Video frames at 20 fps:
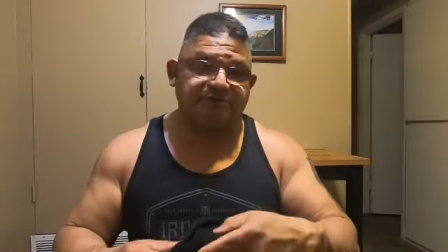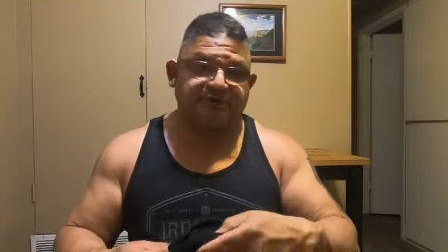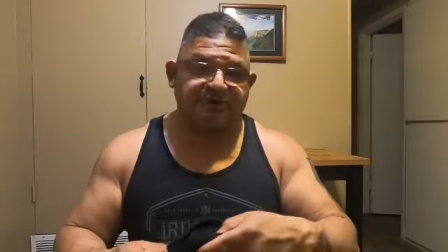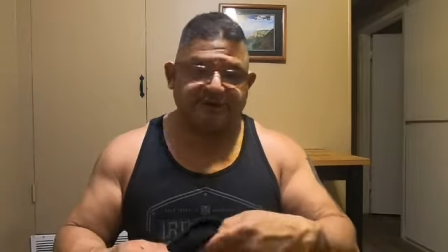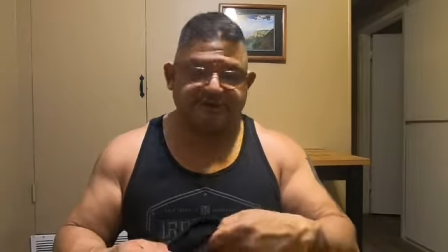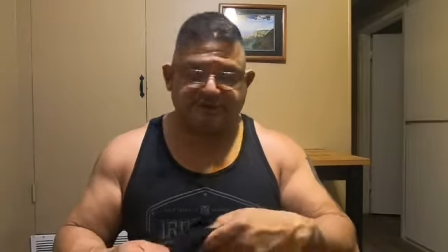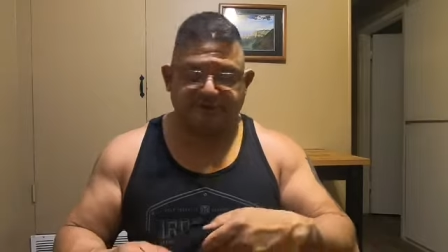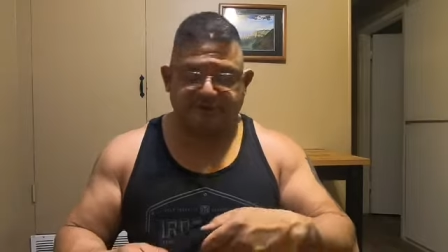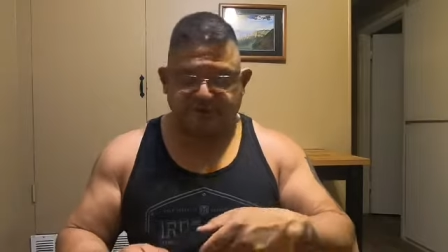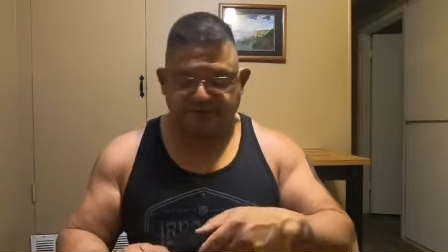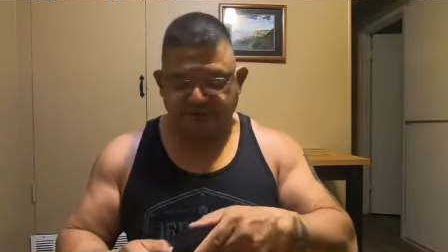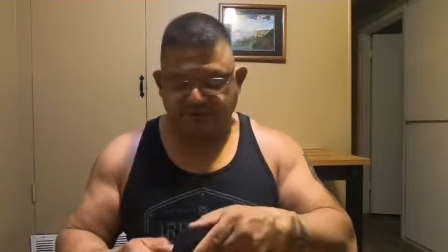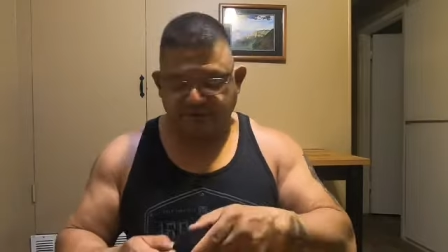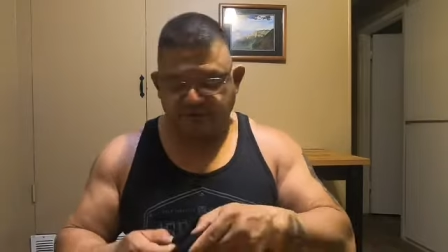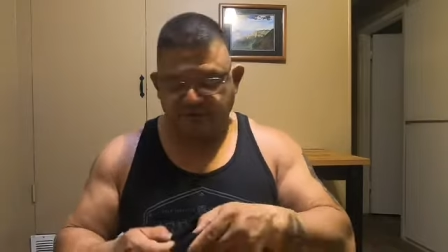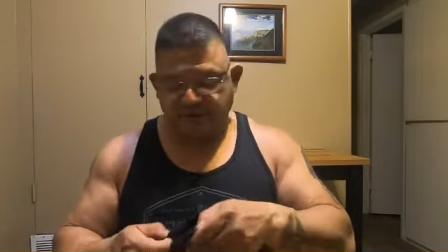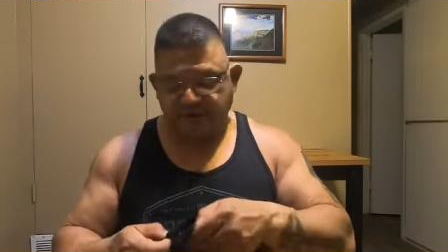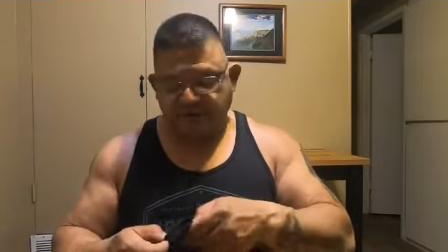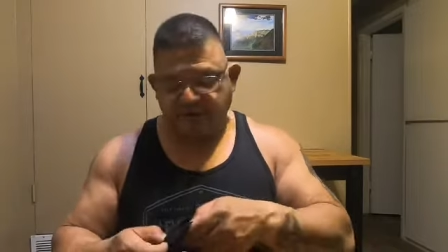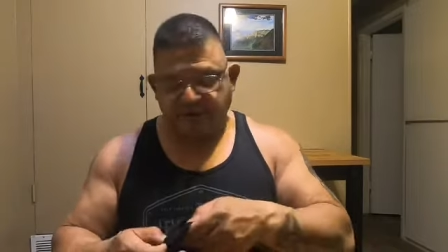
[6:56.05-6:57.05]
I saw.
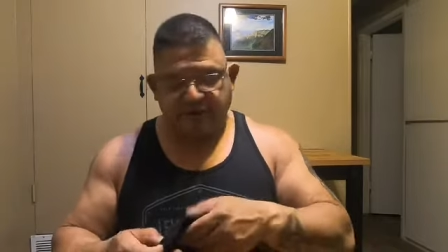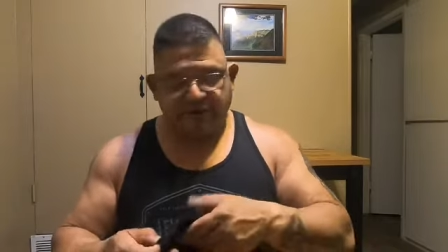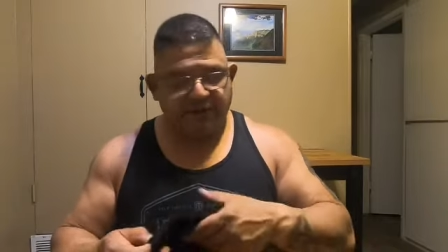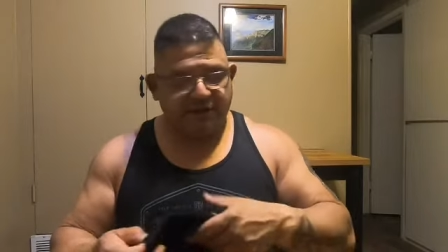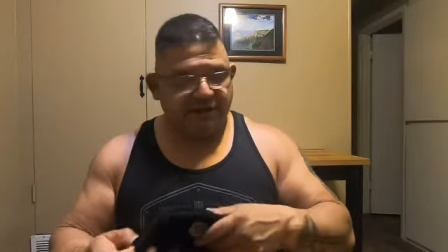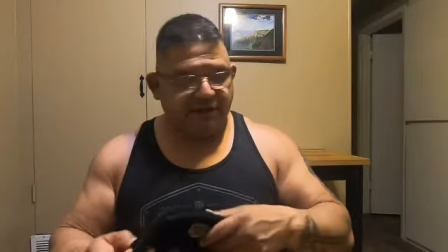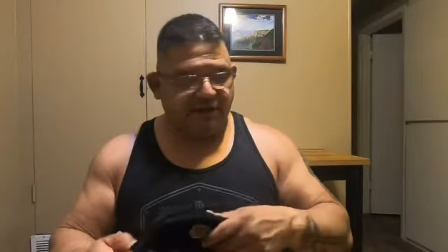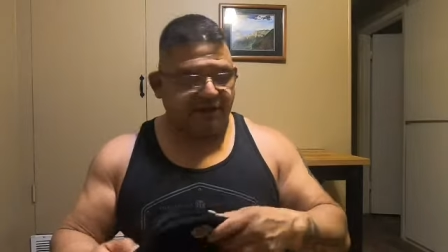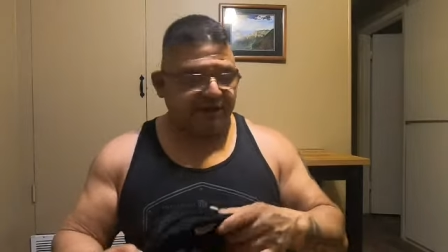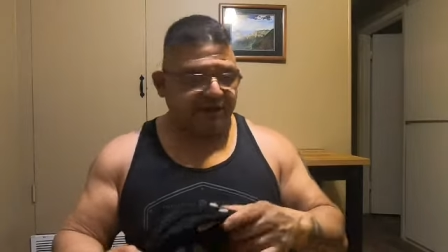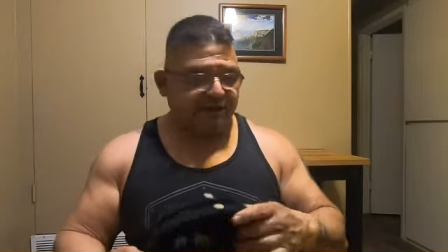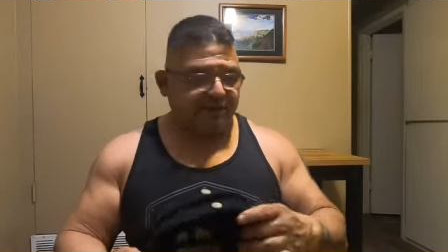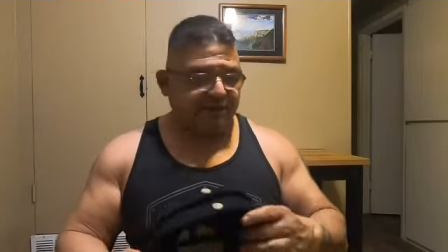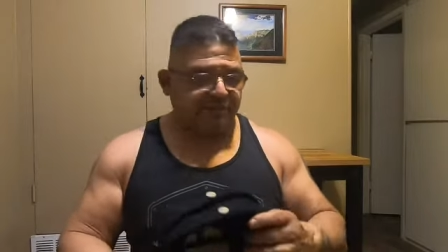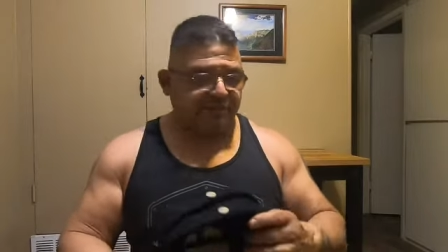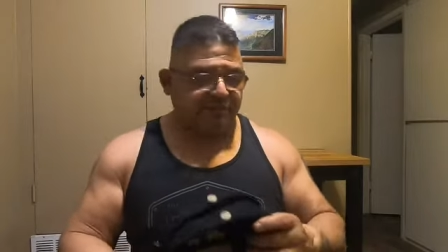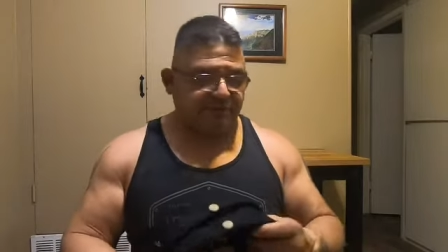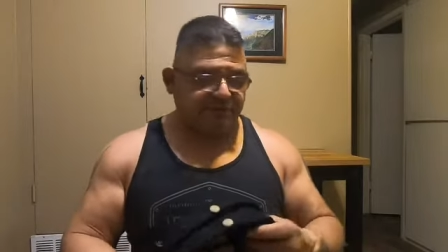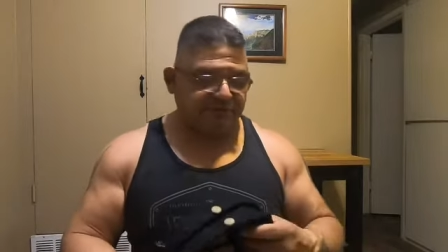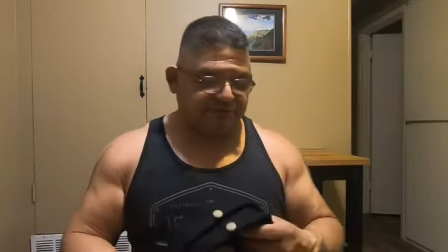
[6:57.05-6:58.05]
And
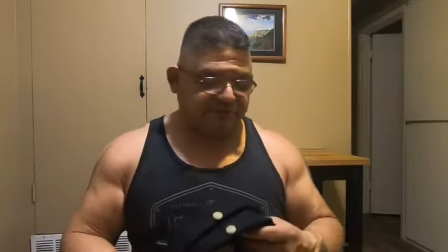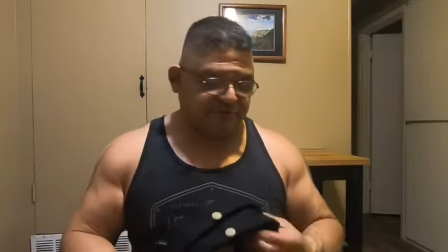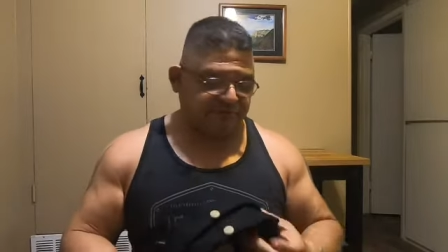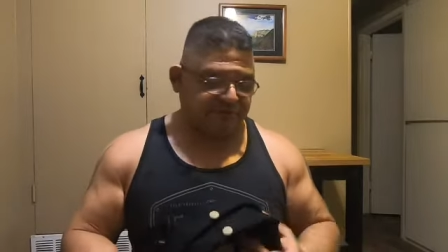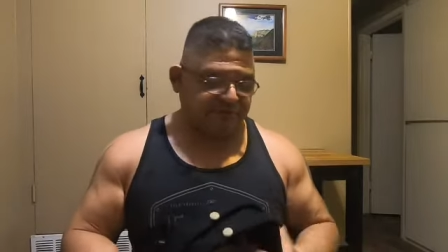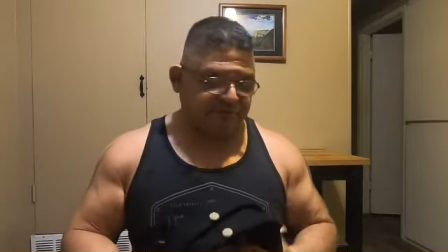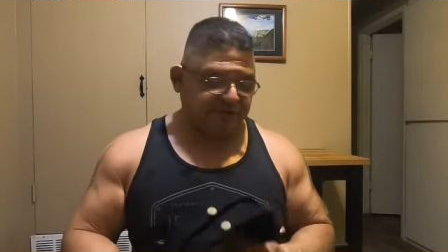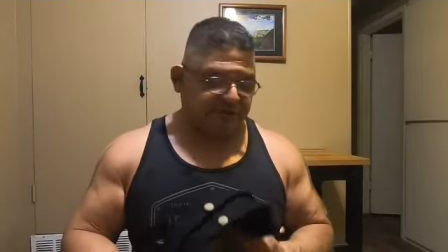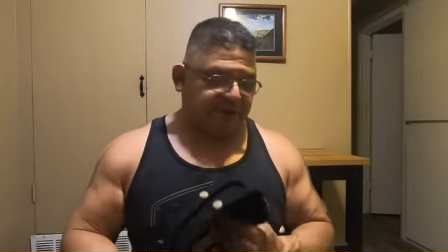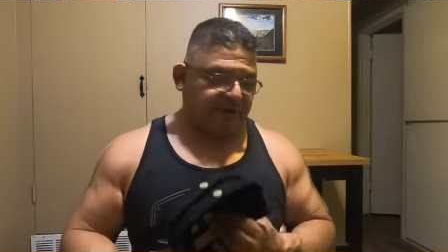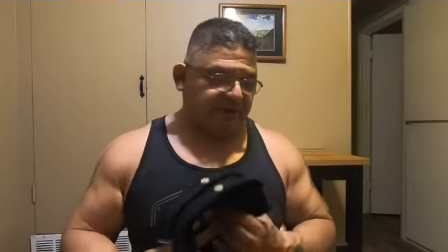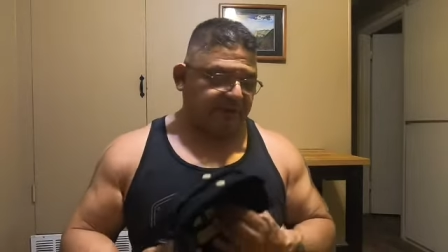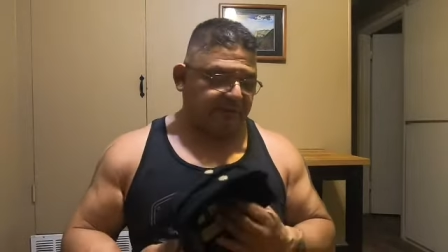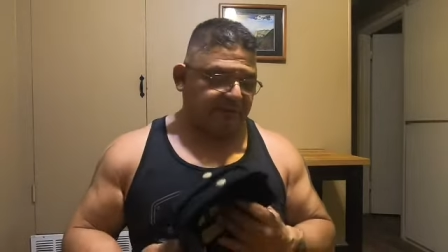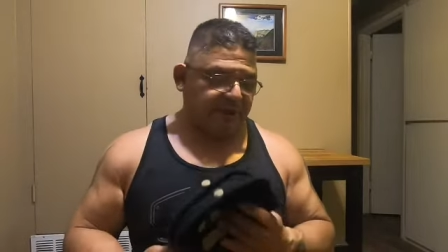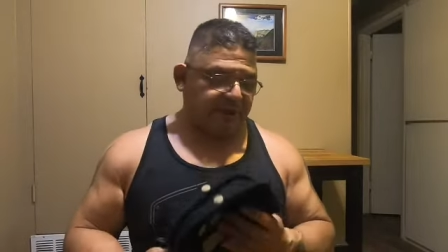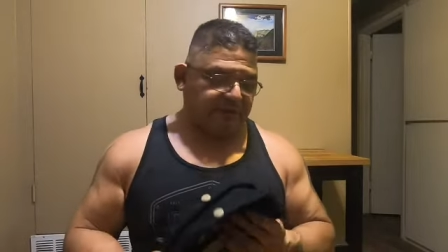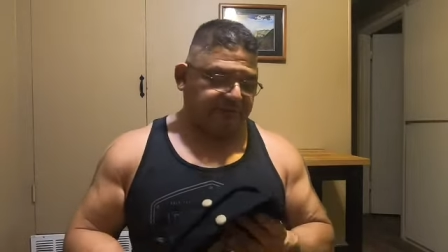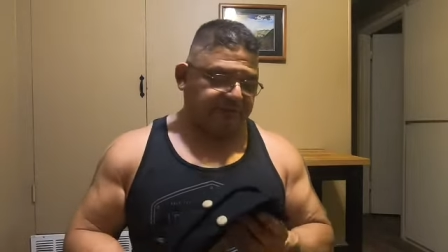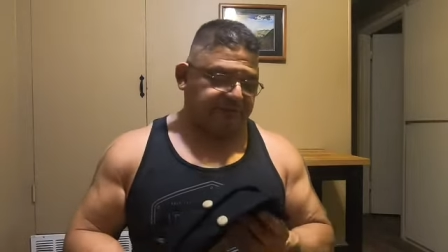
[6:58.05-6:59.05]
the person was talking
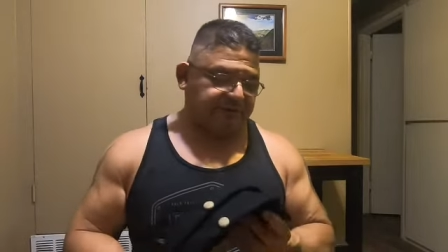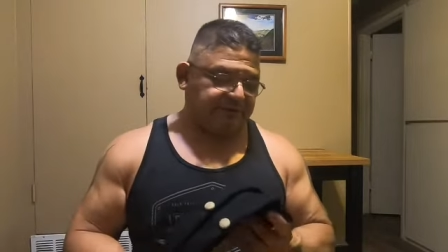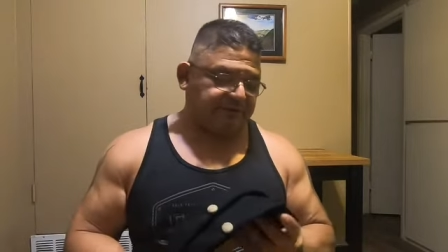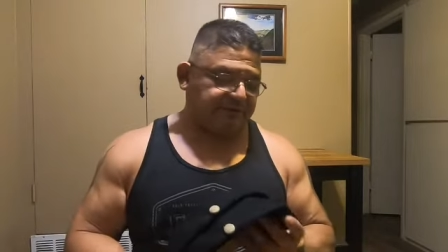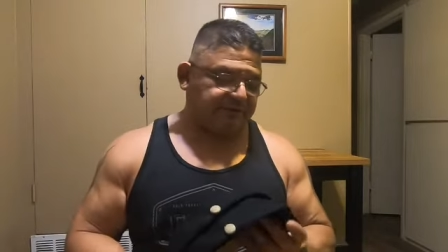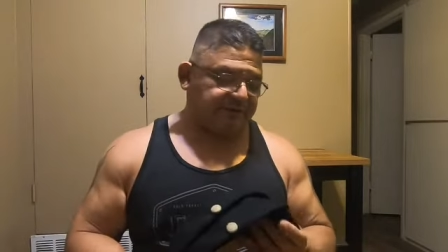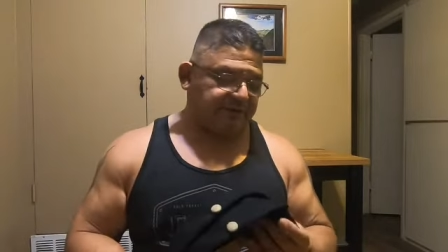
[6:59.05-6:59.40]
about